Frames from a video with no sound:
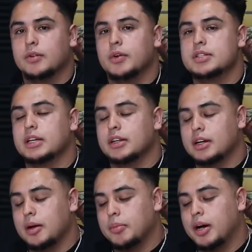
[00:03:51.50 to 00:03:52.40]
what's going to
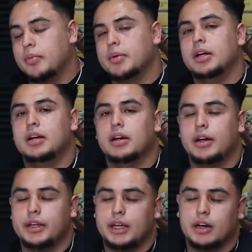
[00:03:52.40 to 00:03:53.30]
come up?
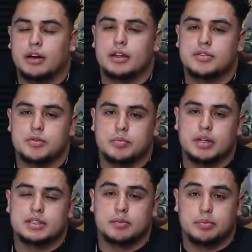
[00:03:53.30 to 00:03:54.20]
A year and 2
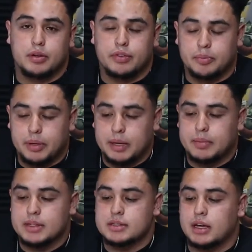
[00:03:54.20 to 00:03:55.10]
months of perfect
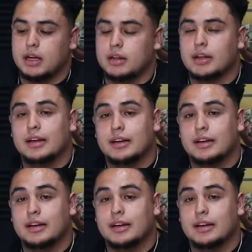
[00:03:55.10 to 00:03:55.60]
payments and